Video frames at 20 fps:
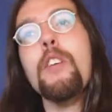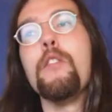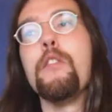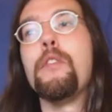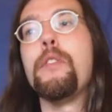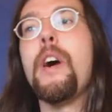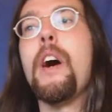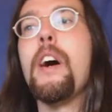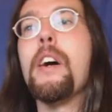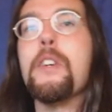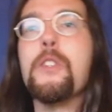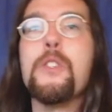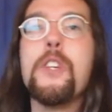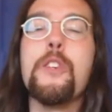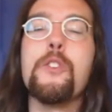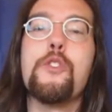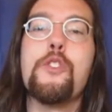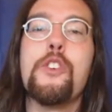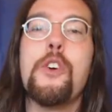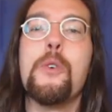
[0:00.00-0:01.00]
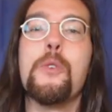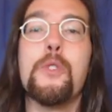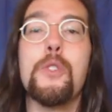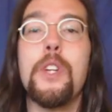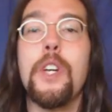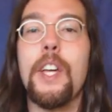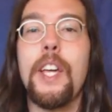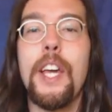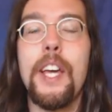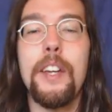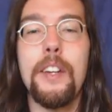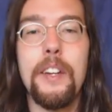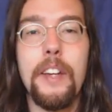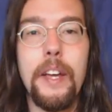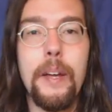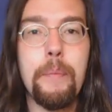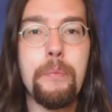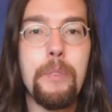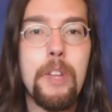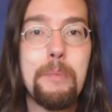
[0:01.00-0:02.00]
Vox has chosen a
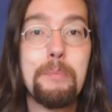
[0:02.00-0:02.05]
candidate,